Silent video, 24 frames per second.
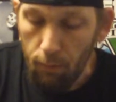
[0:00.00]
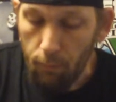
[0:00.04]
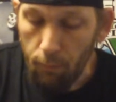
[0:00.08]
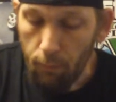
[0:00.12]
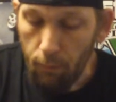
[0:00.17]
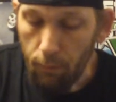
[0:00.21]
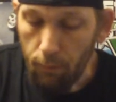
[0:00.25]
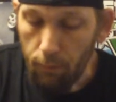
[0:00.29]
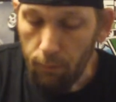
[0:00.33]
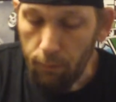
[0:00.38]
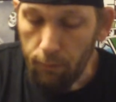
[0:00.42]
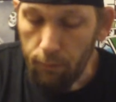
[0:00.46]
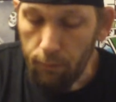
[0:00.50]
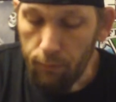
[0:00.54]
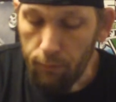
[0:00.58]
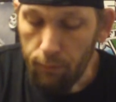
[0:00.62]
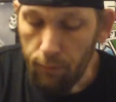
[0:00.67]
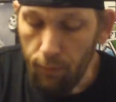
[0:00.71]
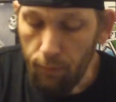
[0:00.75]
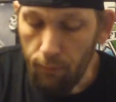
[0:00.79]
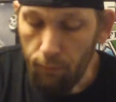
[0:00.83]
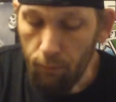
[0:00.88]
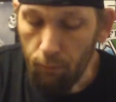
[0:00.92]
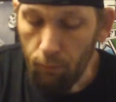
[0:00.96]
But he
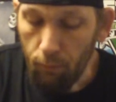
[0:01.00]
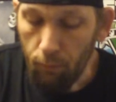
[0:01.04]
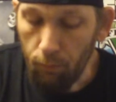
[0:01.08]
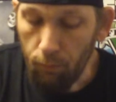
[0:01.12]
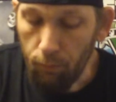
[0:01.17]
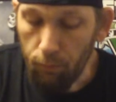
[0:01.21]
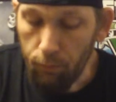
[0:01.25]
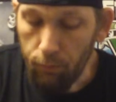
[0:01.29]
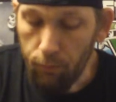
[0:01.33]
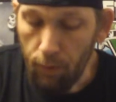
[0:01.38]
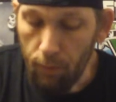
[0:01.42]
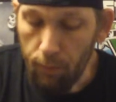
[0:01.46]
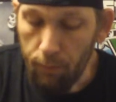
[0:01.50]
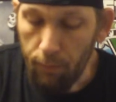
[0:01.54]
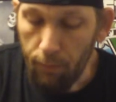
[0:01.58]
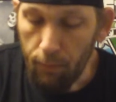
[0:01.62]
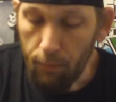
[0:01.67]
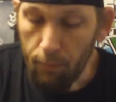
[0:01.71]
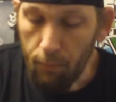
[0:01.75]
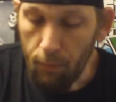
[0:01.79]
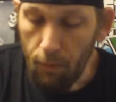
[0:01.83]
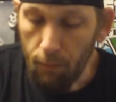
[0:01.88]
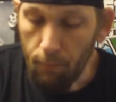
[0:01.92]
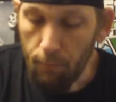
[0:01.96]
said, well, should I pick
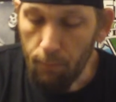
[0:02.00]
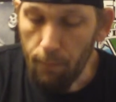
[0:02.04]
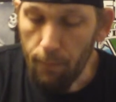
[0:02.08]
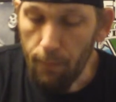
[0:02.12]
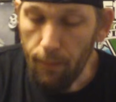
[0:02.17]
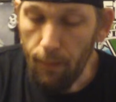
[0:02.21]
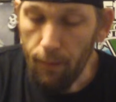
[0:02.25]
them up?